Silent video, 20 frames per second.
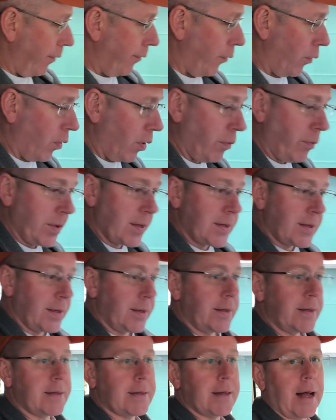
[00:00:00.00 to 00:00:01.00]
before with
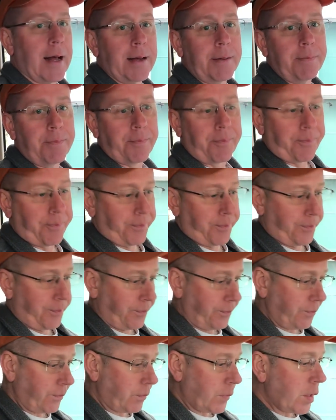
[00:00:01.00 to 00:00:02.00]
Cindy's side,
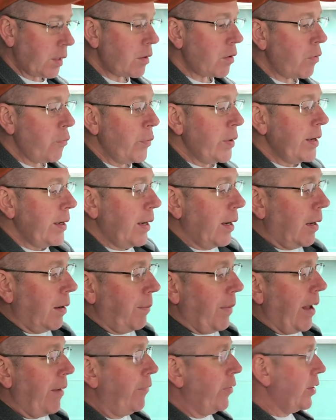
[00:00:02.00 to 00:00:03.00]
we
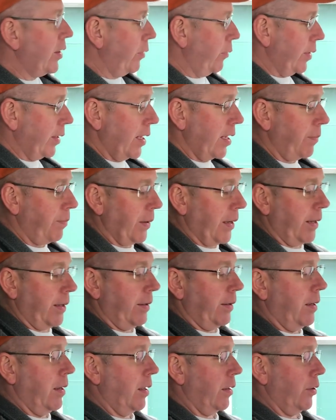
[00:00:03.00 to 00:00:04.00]
um, Everything we keep
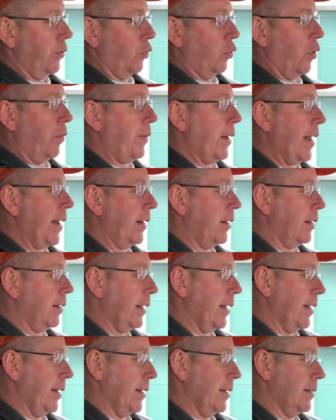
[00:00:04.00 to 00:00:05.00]
in the door
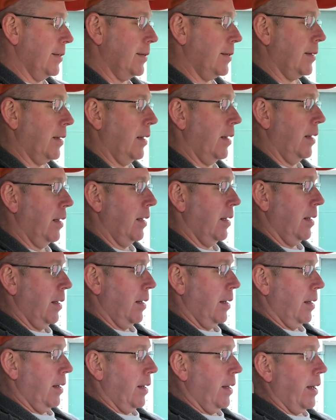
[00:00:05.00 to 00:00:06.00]
panel is
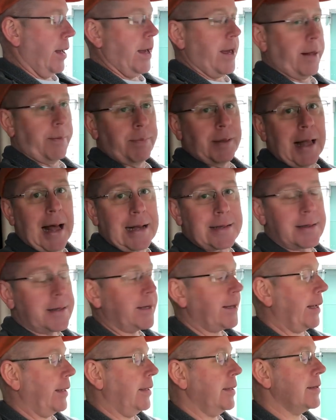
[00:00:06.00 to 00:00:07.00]
in
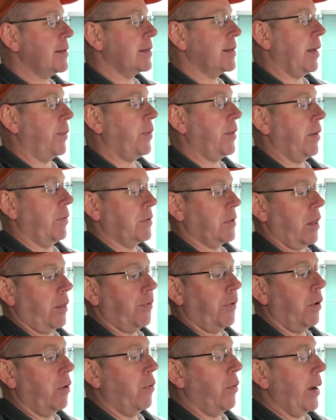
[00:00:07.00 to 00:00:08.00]
plastic. And this is something that was a
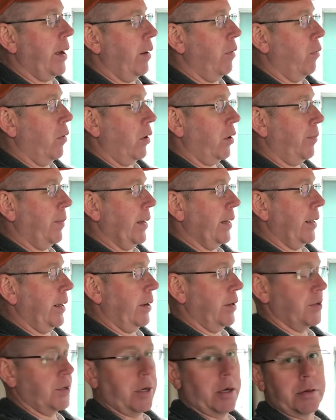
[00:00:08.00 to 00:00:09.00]
throwaway at work many
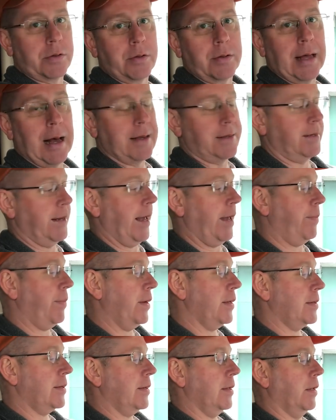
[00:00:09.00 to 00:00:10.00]
years ago, 2008,
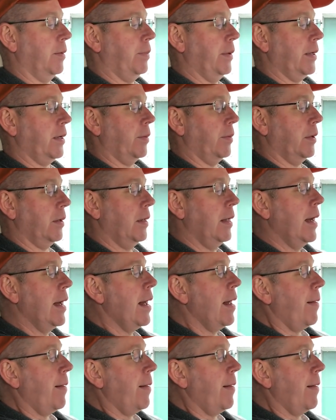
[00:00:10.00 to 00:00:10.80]
but it's still applicable.